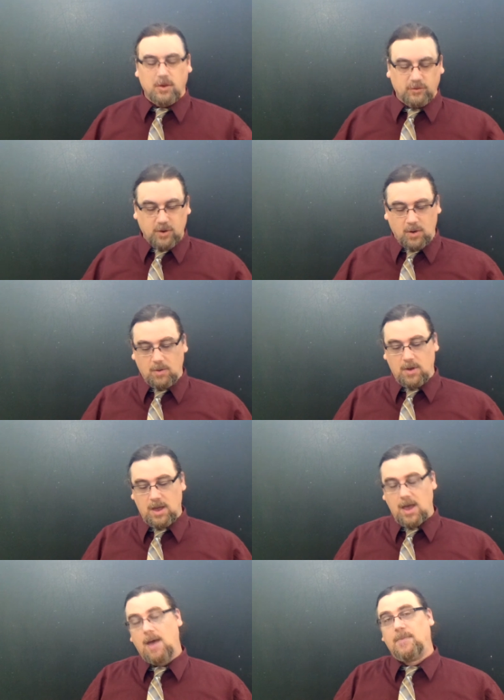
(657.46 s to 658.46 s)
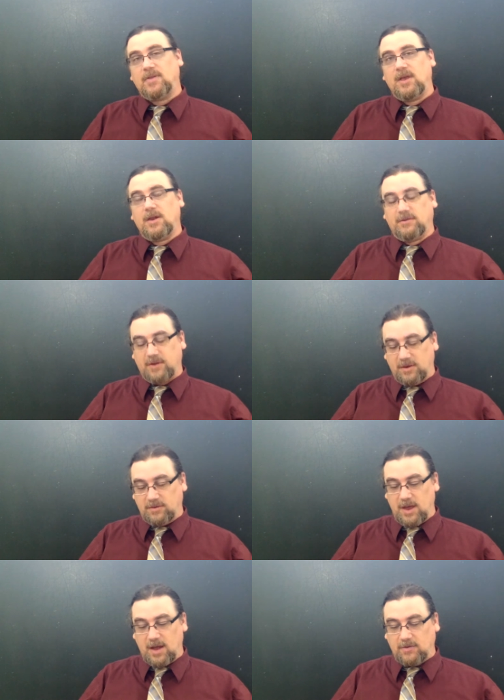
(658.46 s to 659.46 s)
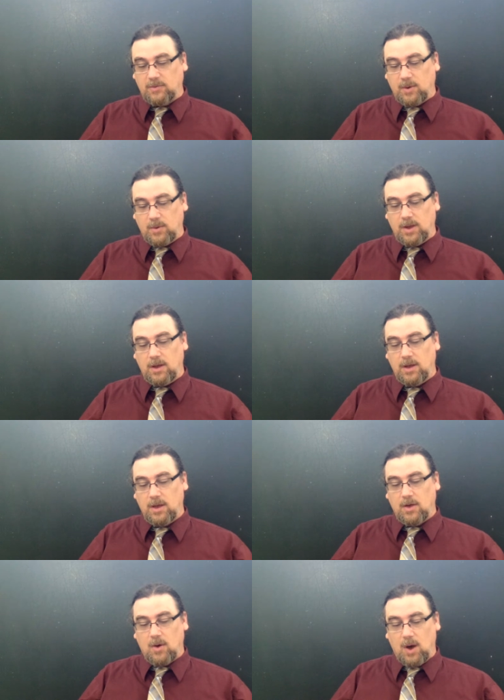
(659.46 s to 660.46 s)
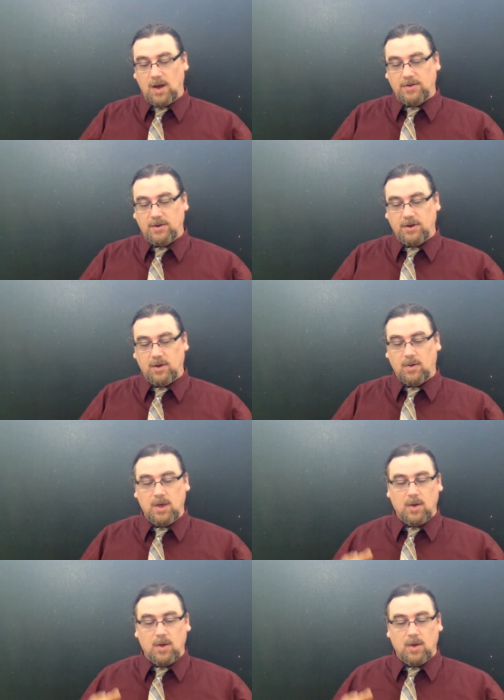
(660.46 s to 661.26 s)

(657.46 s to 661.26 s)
So Epictetus says that's what we ought to do.